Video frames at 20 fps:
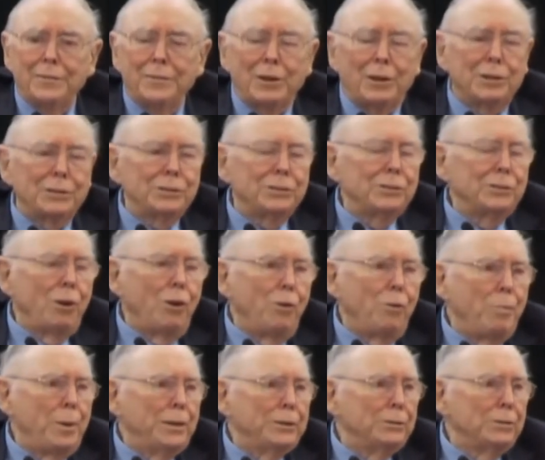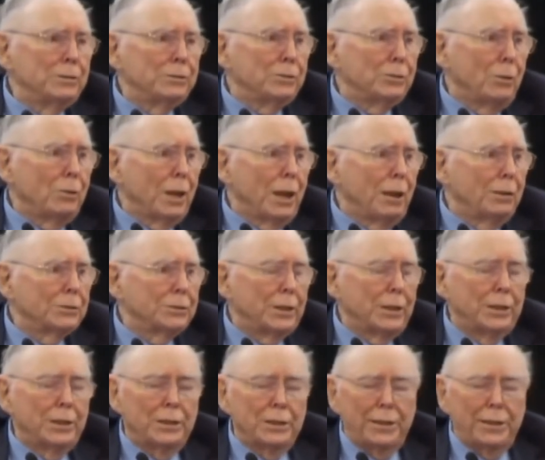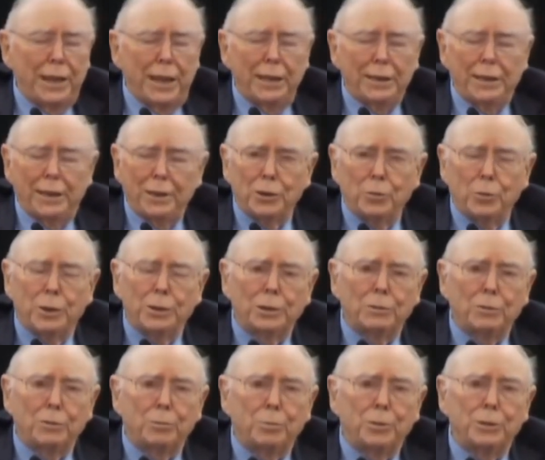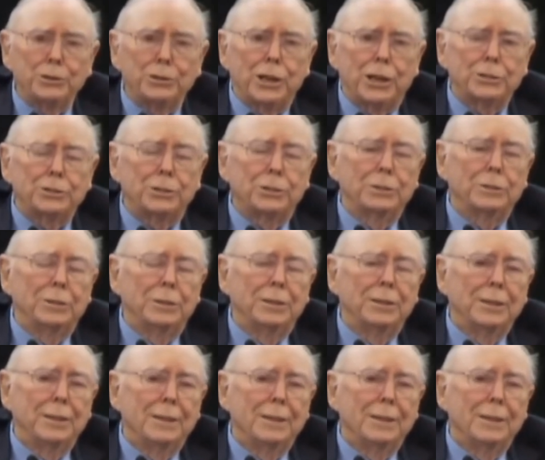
There is no business so lousy it can't get a wonderful projection.